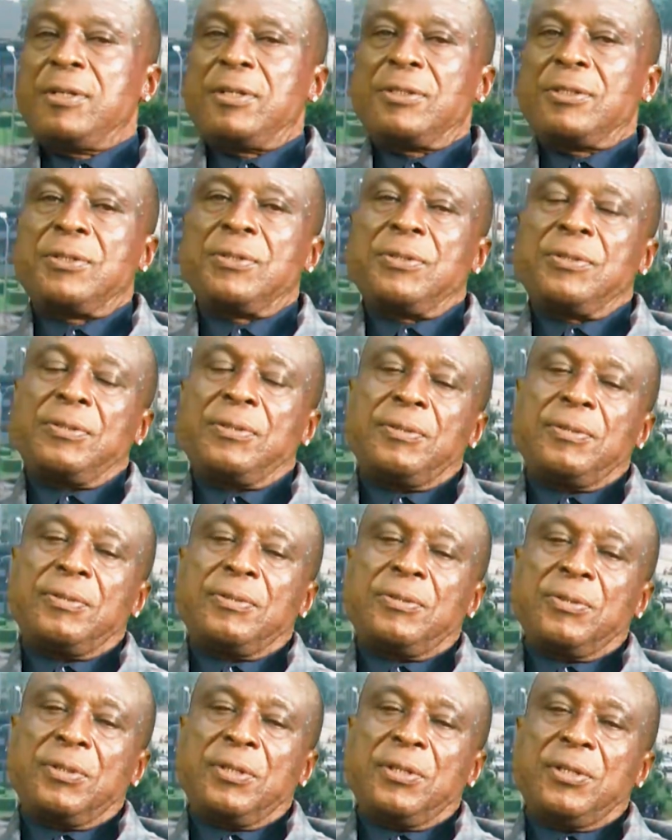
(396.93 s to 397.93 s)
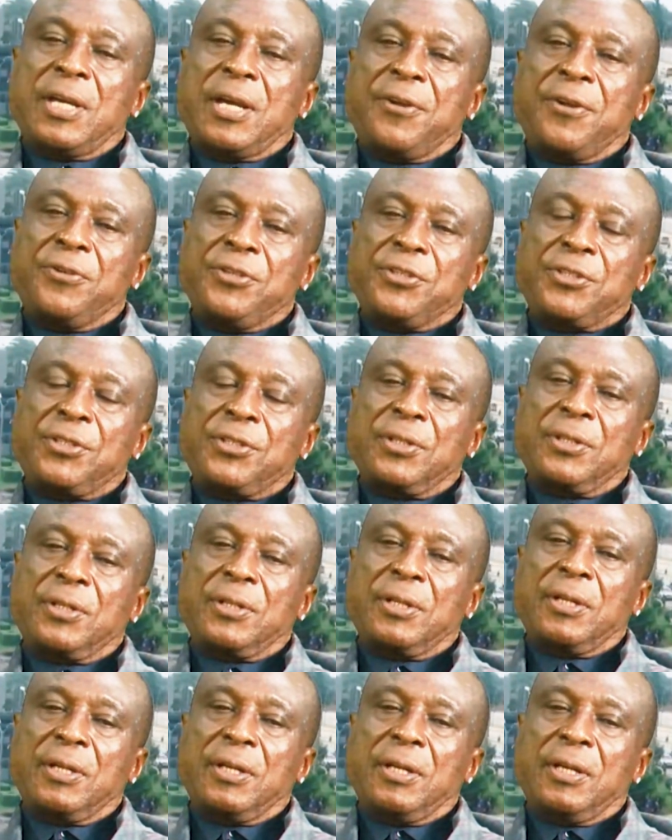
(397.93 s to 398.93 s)
So today they are rich.
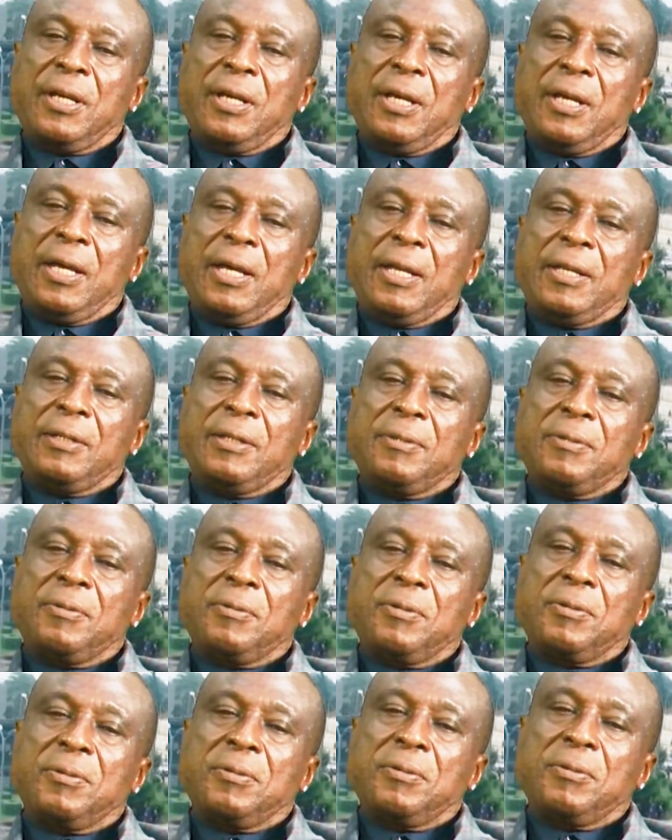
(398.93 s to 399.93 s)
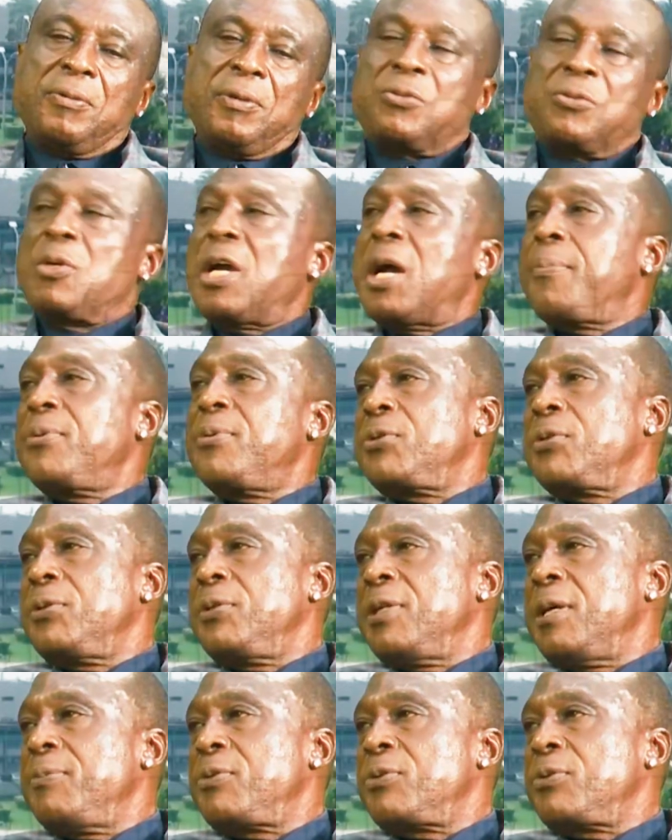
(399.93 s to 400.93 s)
And what will happen to
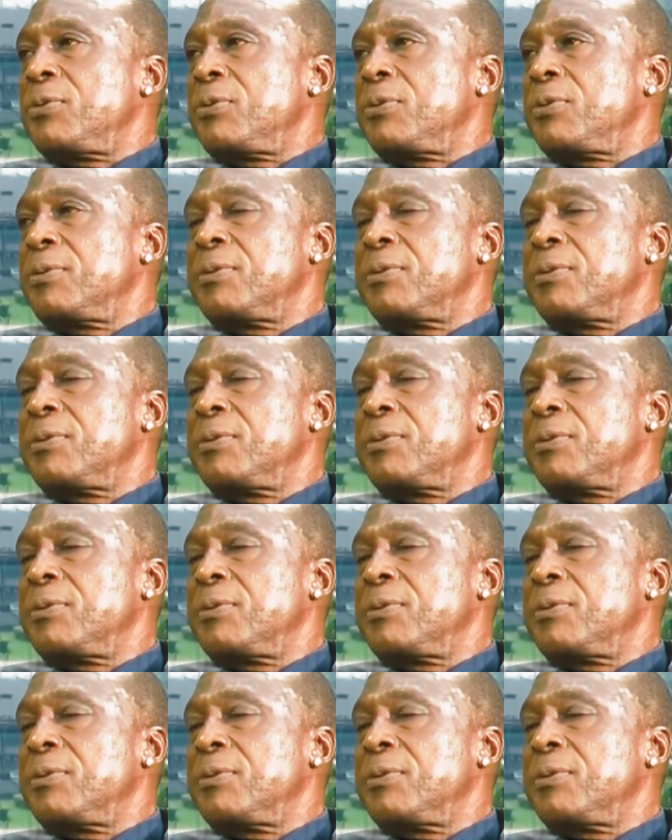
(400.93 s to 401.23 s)
them too?